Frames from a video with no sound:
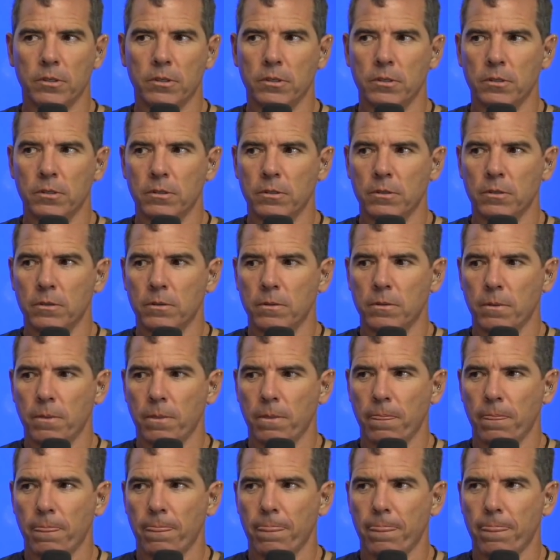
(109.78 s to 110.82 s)

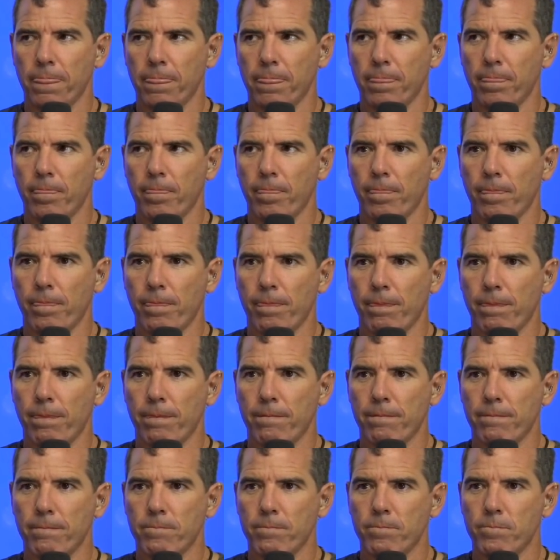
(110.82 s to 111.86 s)

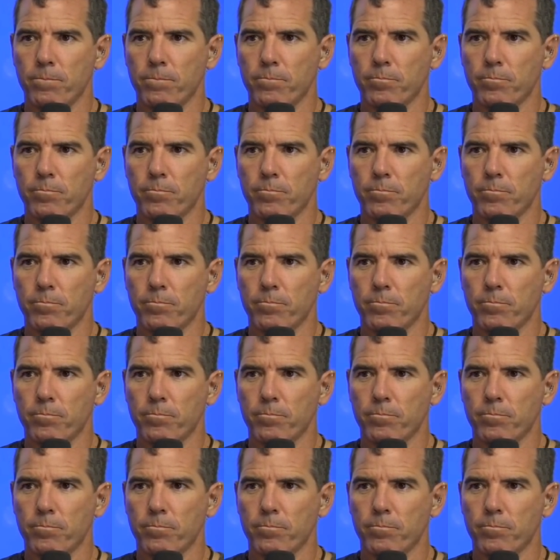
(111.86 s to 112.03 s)
No one is speaking in this clip.